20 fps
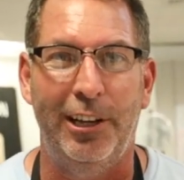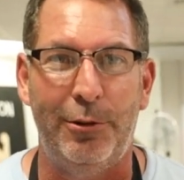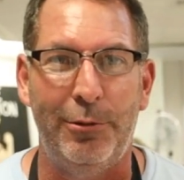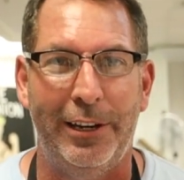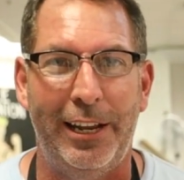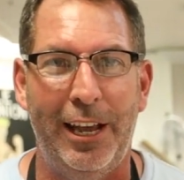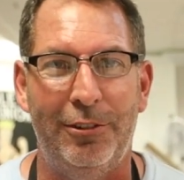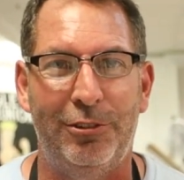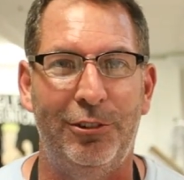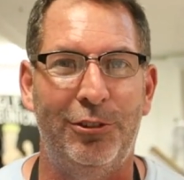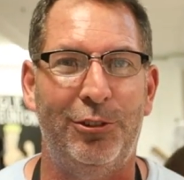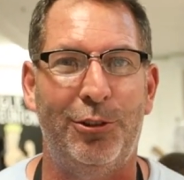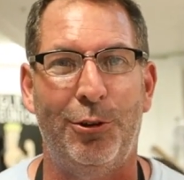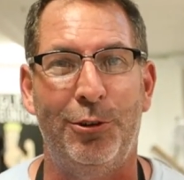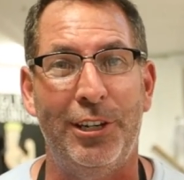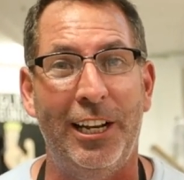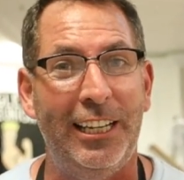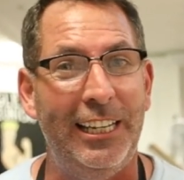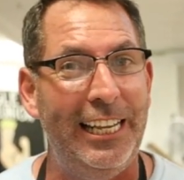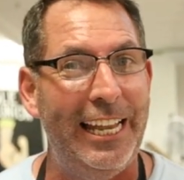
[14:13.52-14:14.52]
liquidation store
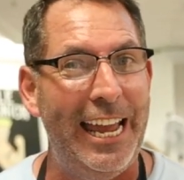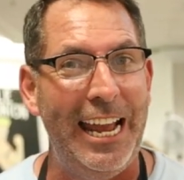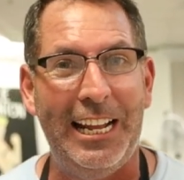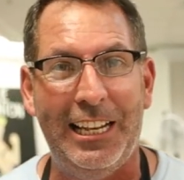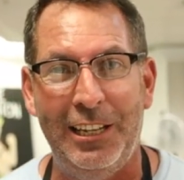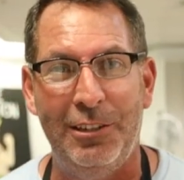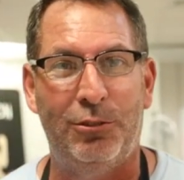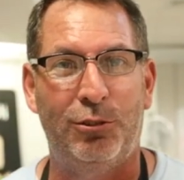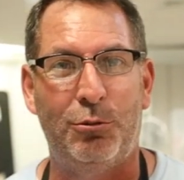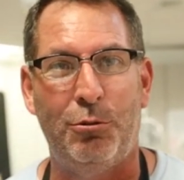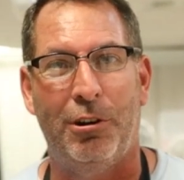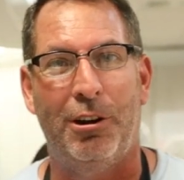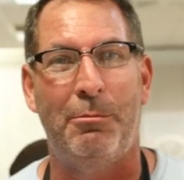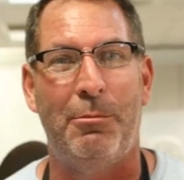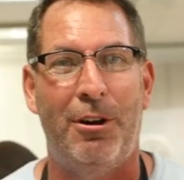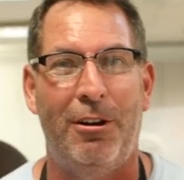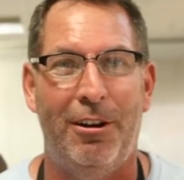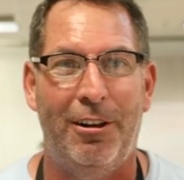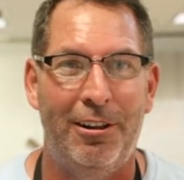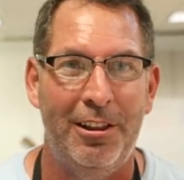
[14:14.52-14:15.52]
in the Lakeland Square
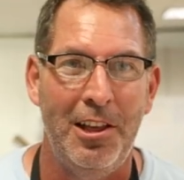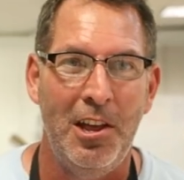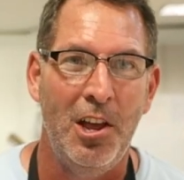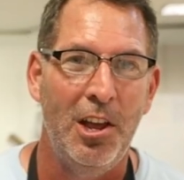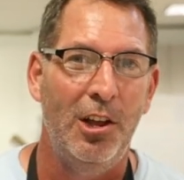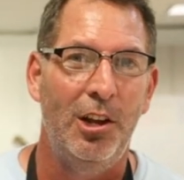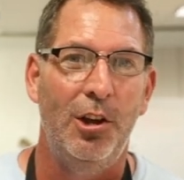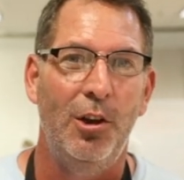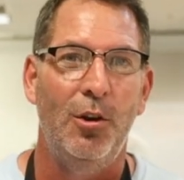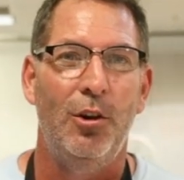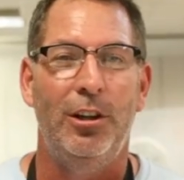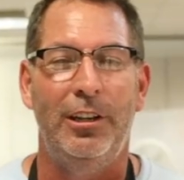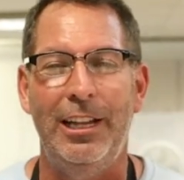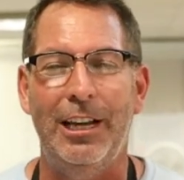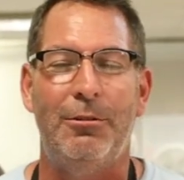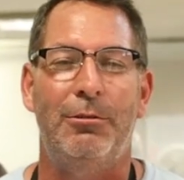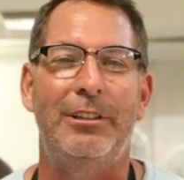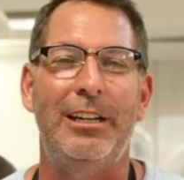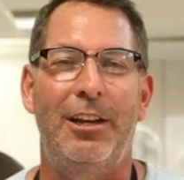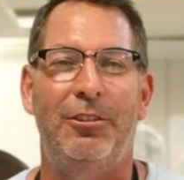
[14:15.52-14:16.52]
Mall,
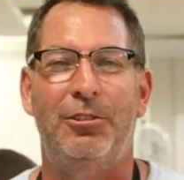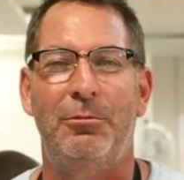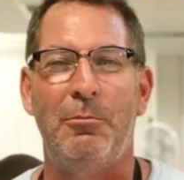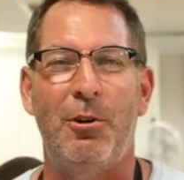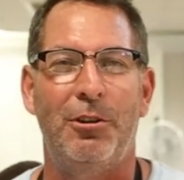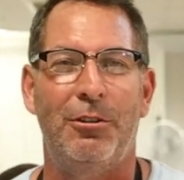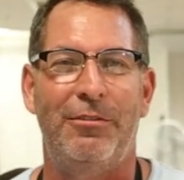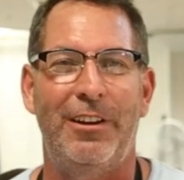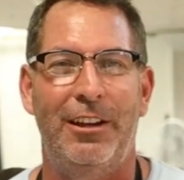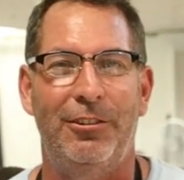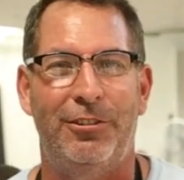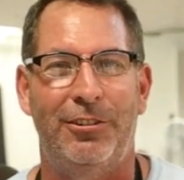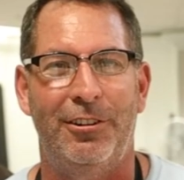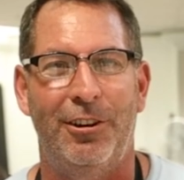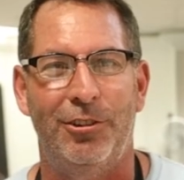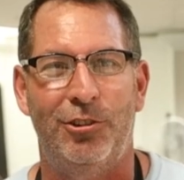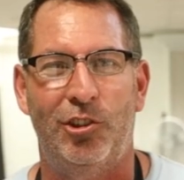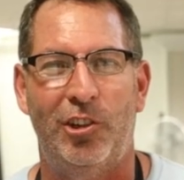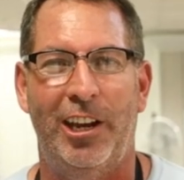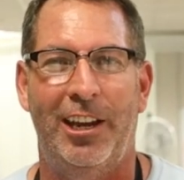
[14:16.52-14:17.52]
Liquidation
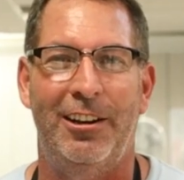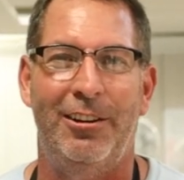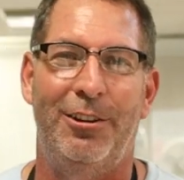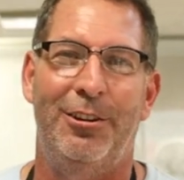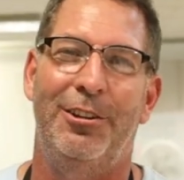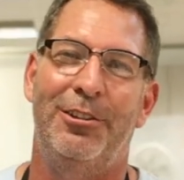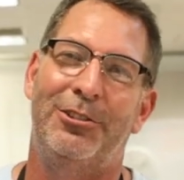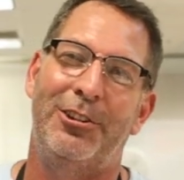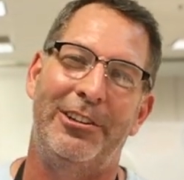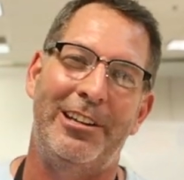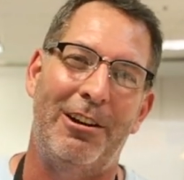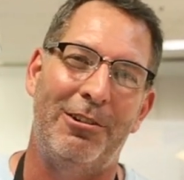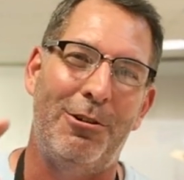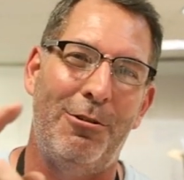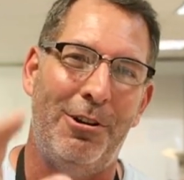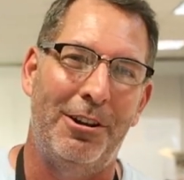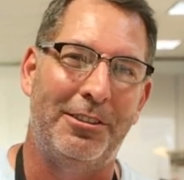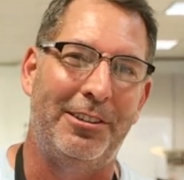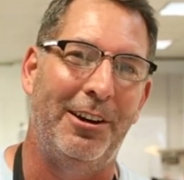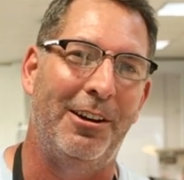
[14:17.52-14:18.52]
Motivationers channel. So now
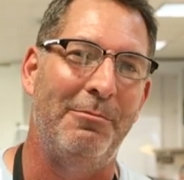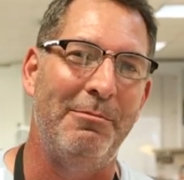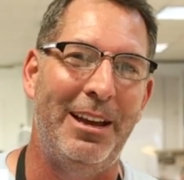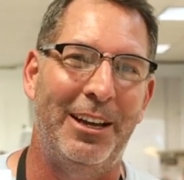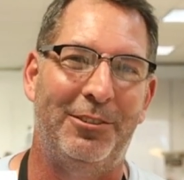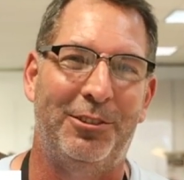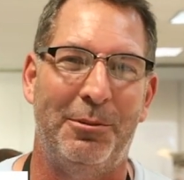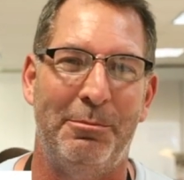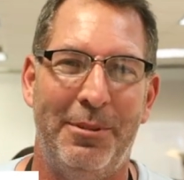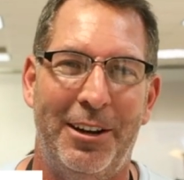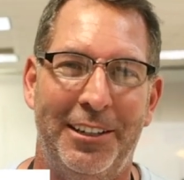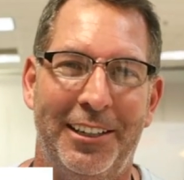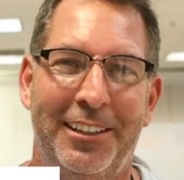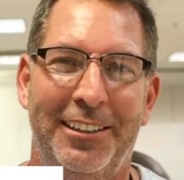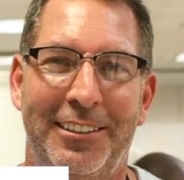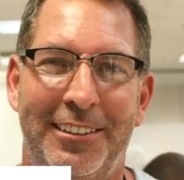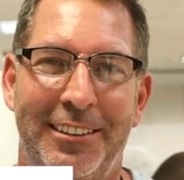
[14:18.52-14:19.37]
go up there and make some money.